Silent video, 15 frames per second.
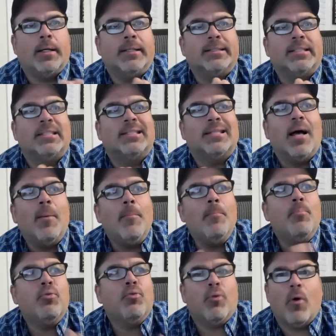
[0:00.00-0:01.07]
Some
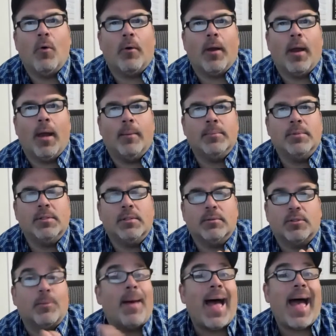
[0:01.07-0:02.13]
programs,
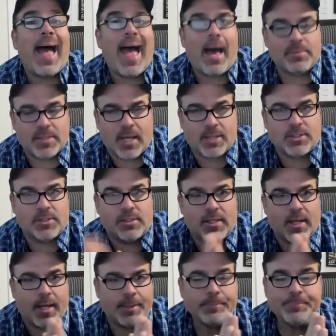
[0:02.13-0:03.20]
some apps, I should
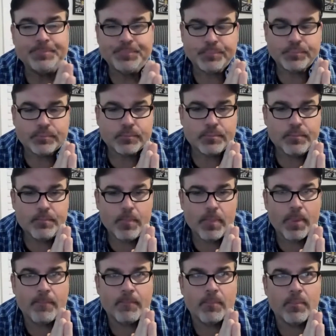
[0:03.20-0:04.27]
say,
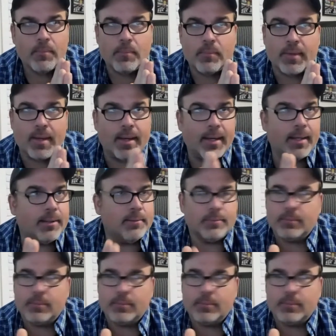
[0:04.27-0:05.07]
they,